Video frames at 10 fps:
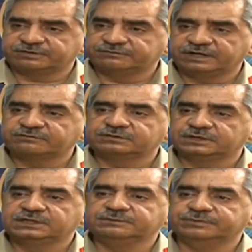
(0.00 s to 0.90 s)
that, we've never
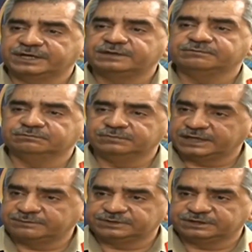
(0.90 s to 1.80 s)
really
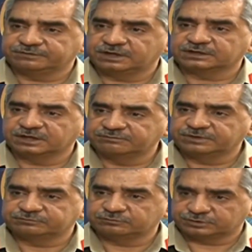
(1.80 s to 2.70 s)
blamed the Afghan
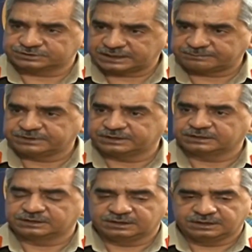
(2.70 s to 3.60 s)
government for what's
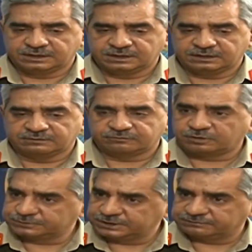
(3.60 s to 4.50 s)
happening
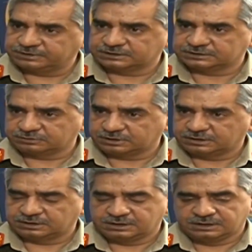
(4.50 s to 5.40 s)
from the Afghan
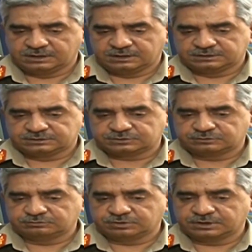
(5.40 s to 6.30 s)
soil.
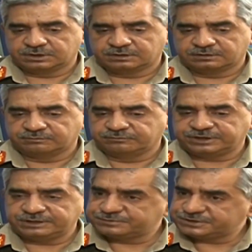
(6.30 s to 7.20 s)
So
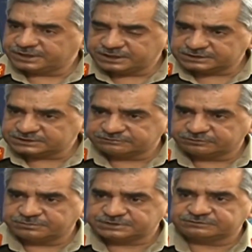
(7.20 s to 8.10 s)
we keep sharing this
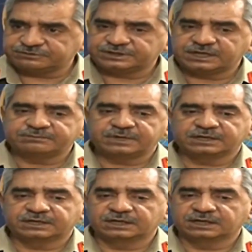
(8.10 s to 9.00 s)
information with them,
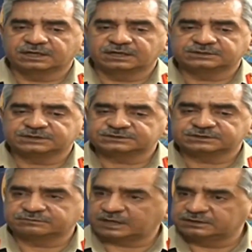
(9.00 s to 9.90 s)
and it's a